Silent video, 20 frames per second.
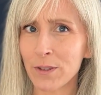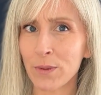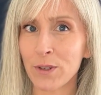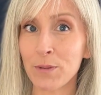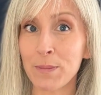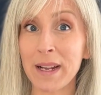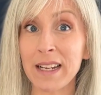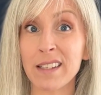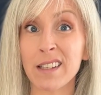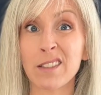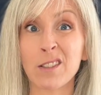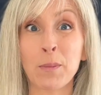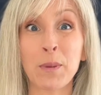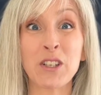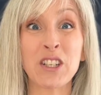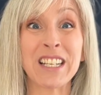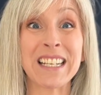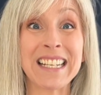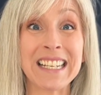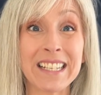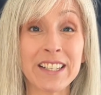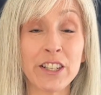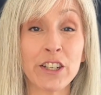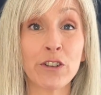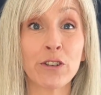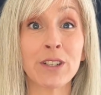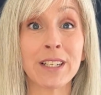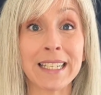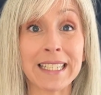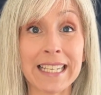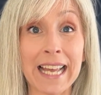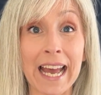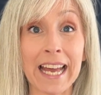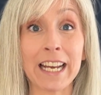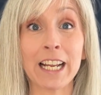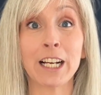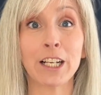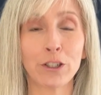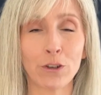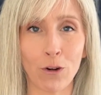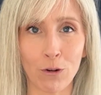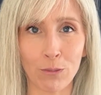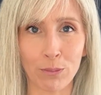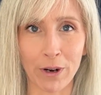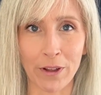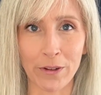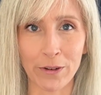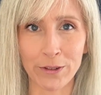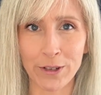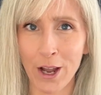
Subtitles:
which makes it so much easier to get a Toll Brothers